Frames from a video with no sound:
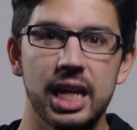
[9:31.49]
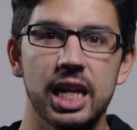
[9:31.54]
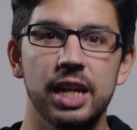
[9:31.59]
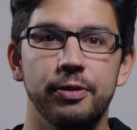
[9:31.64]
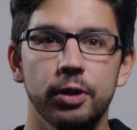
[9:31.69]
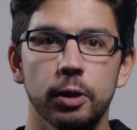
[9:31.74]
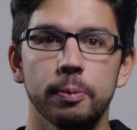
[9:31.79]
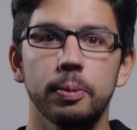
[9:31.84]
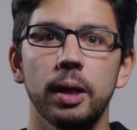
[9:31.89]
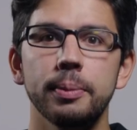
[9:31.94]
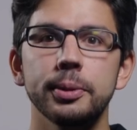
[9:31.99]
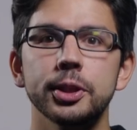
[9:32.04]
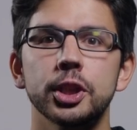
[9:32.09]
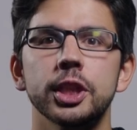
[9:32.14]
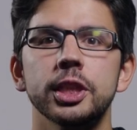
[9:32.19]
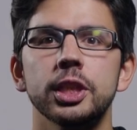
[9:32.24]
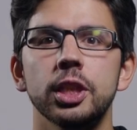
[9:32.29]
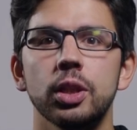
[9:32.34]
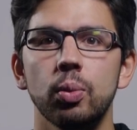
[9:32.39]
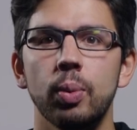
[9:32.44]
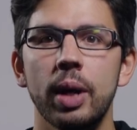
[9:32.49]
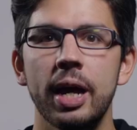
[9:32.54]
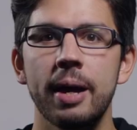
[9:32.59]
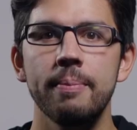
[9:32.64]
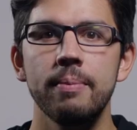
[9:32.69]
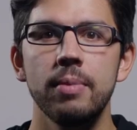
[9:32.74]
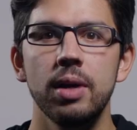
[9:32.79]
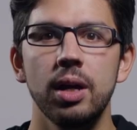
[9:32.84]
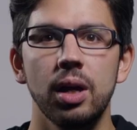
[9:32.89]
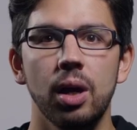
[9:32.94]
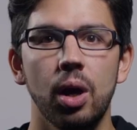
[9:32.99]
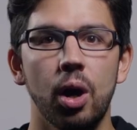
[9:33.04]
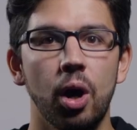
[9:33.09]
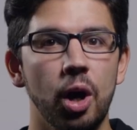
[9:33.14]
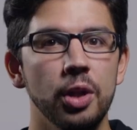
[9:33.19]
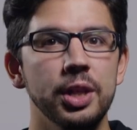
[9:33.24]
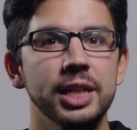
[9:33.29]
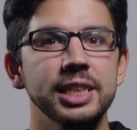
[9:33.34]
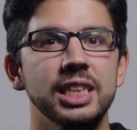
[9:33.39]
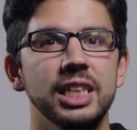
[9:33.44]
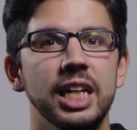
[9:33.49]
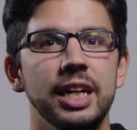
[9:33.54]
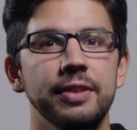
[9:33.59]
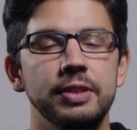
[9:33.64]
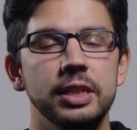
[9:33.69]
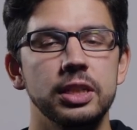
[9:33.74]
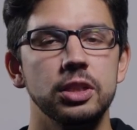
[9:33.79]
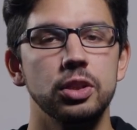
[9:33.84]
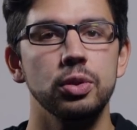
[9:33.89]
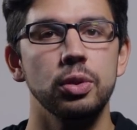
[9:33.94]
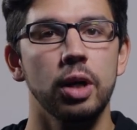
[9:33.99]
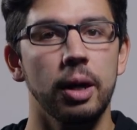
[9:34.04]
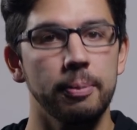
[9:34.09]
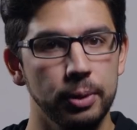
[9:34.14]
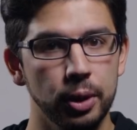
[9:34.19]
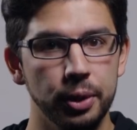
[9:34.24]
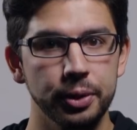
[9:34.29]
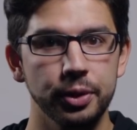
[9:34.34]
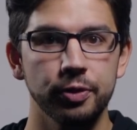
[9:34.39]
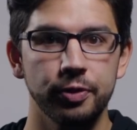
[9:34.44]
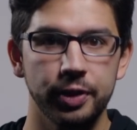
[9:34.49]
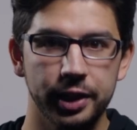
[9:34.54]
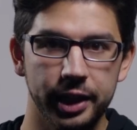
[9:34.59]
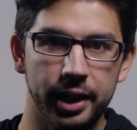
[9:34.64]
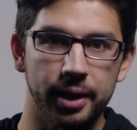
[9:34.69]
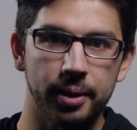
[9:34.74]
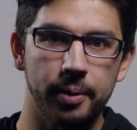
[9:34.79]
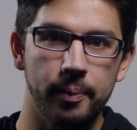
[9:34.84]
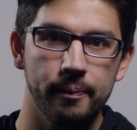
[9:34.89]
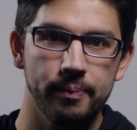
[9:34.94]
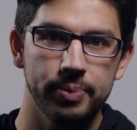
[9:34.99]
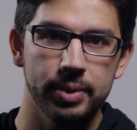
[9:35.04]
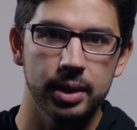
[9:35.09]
If you're publishing to the web, all that's left is to upload your video.